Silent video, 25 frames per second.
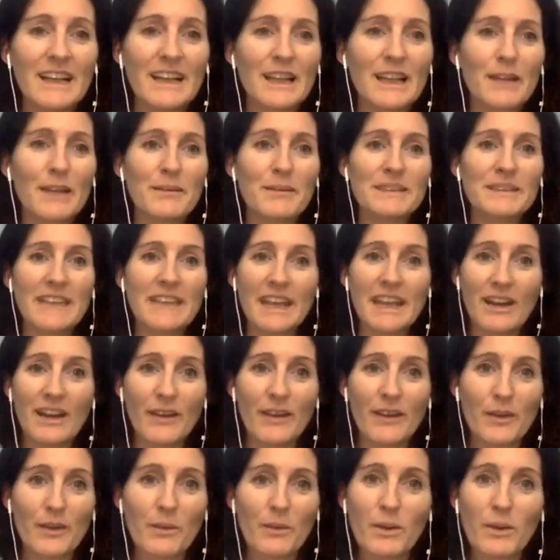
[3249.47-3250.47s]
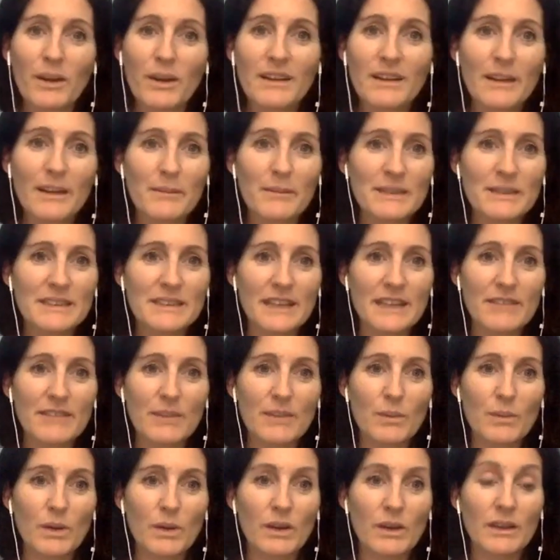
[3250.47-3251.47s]
let me take on the world let me save
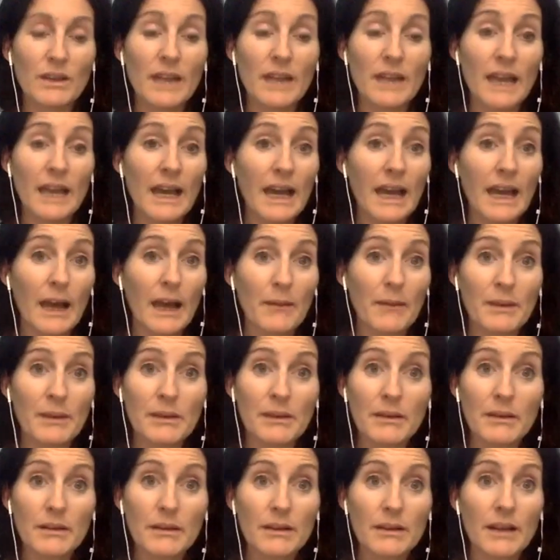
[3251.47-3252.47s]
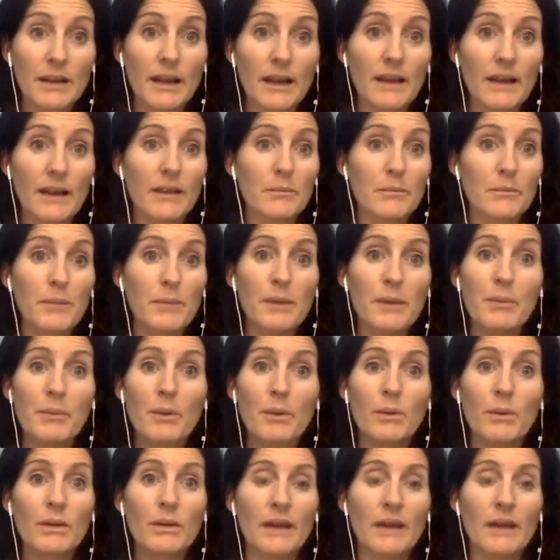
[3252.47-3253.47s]
the world i mean i
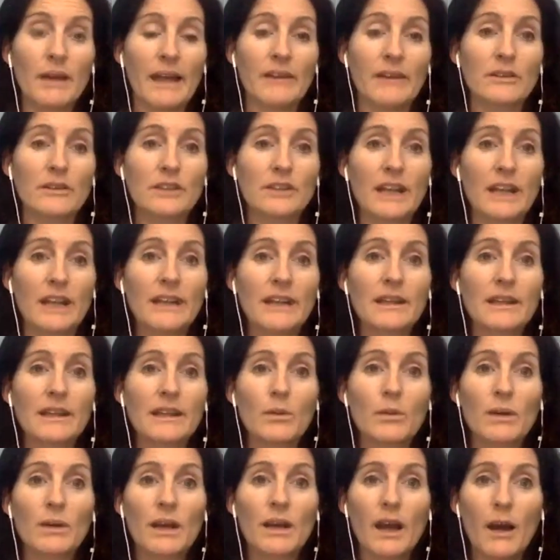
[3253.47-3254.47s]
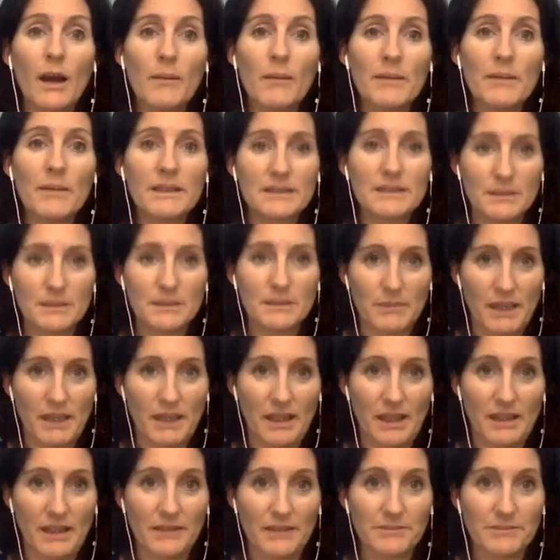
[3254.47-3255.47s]
people energetically were coming to me